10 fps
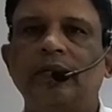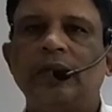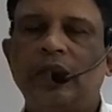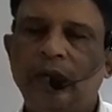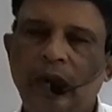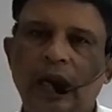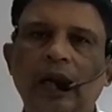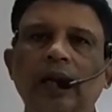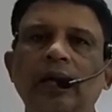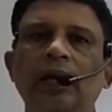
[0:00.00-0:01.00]

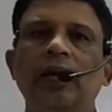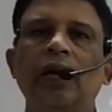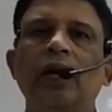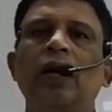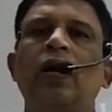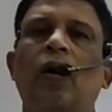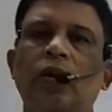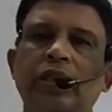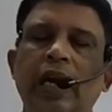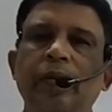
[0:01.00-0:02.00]
Similarly,
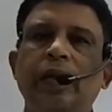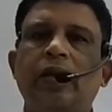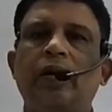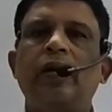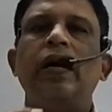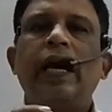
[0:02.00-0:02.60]
oxide method,